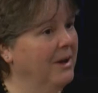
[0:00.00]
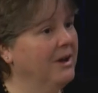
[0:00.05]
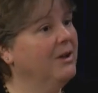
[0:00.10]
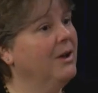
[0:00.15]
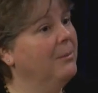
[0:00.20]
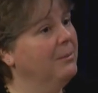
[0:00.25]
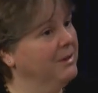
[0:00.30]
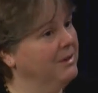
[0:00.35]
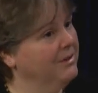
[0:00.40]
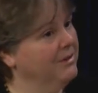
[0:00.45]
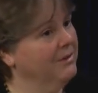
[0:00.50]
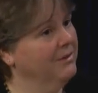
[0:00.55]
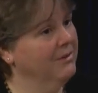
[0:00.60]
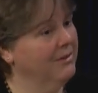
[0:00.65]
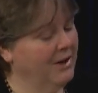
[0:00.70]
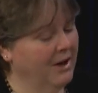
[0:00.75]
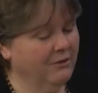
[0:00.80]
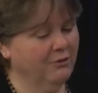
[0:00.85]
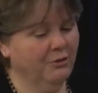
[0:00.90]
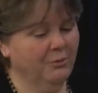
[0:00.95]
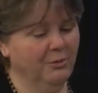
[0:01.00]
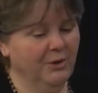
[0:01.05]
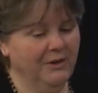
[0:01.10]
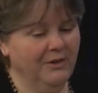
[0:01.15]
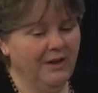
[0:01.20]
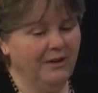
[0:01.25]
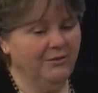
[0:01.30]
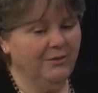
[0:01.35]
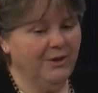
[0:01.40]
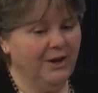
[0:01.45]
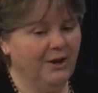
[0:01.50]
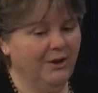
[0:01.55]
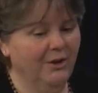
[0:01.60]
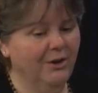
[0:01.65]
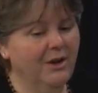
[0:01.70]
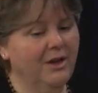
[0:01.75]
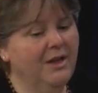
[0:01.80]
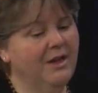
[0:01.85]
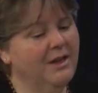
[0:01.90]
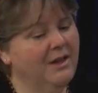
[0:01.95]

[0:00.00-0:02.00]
my coming to National Marine Life Center.